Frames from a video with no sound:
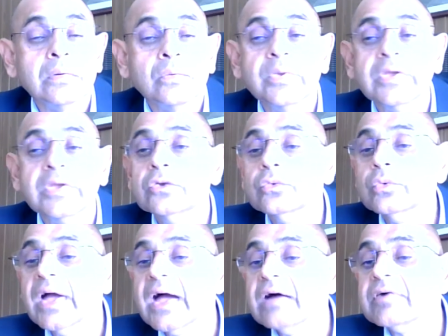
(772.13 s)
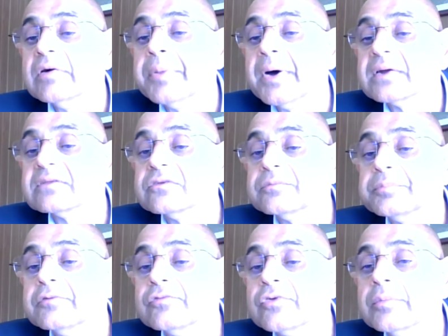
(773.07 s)
We do have a
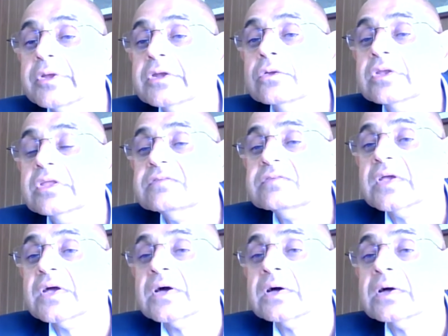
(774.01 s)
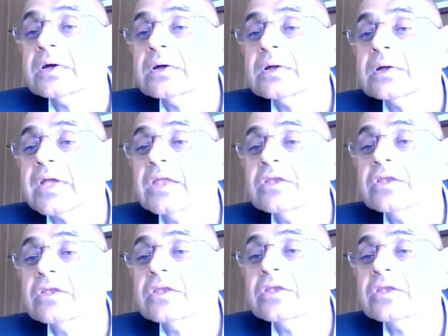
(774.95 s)
participant from Indonesia. Can you
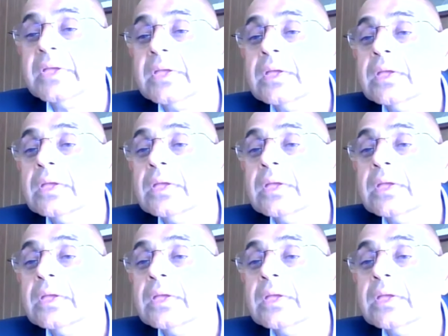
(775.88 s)
hear me?